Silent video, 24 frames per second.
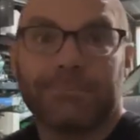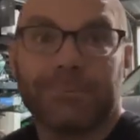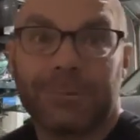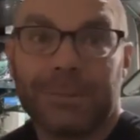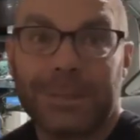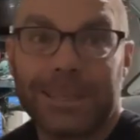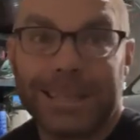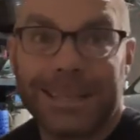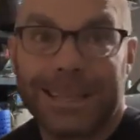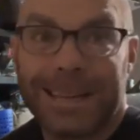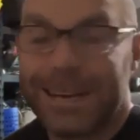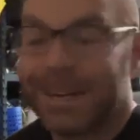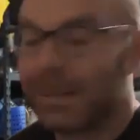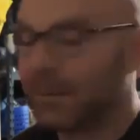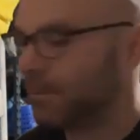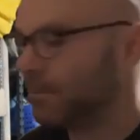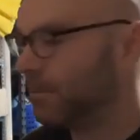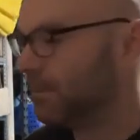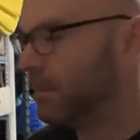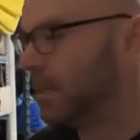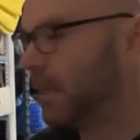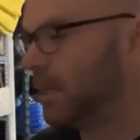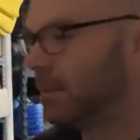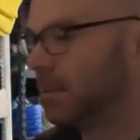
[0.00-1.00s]
really light.
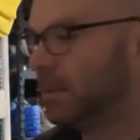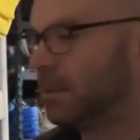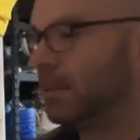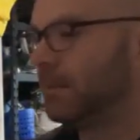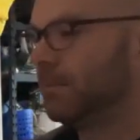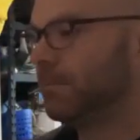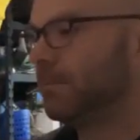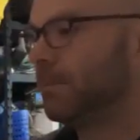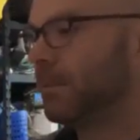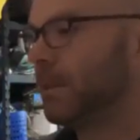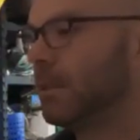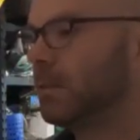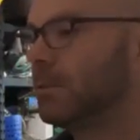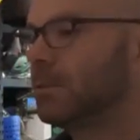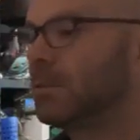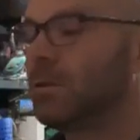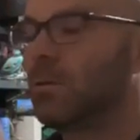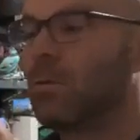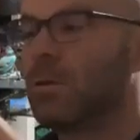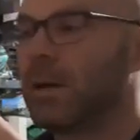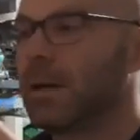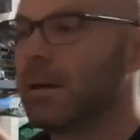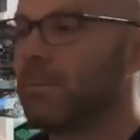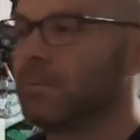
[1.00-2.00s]
That's it. And so
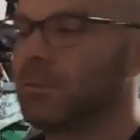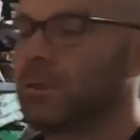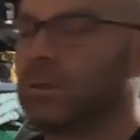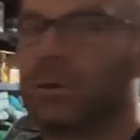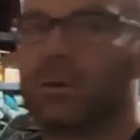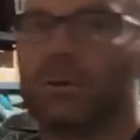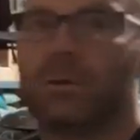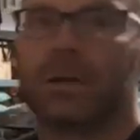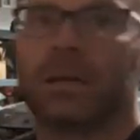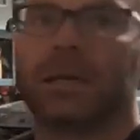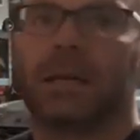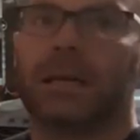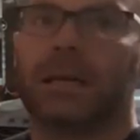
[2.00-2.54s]
what I'm doing